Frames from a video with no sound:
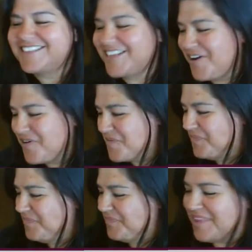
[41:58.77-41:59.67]
So
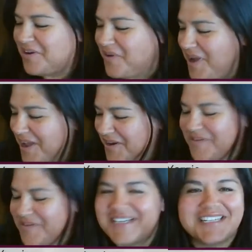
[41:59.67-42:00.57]
I
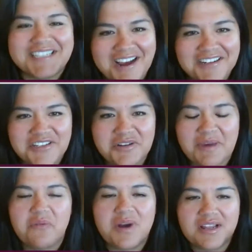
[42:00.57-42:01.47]
wanted to talk to you
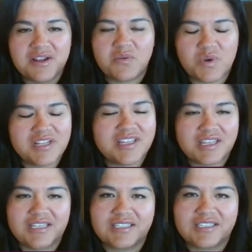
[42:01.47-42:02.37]
about one of the
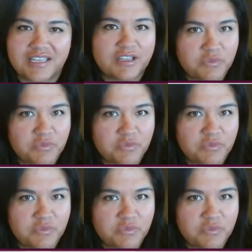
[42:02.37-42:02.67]
things I think